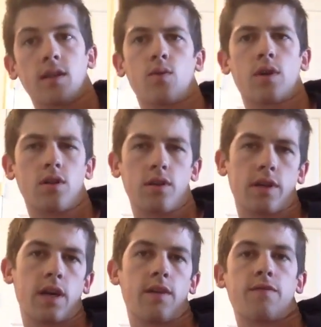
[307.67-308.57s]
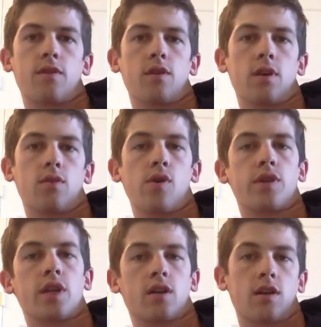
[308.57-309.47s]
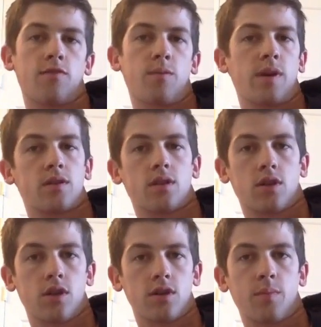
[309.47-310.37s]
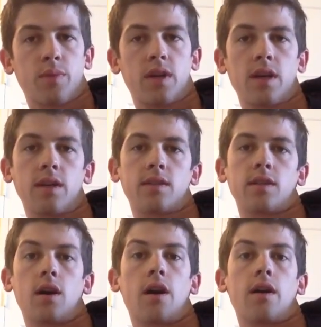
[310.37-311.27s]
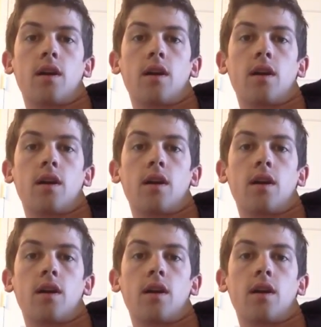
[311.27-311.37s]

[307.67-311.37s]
that we're going to look at for the rotator cuff musculature is the PICI,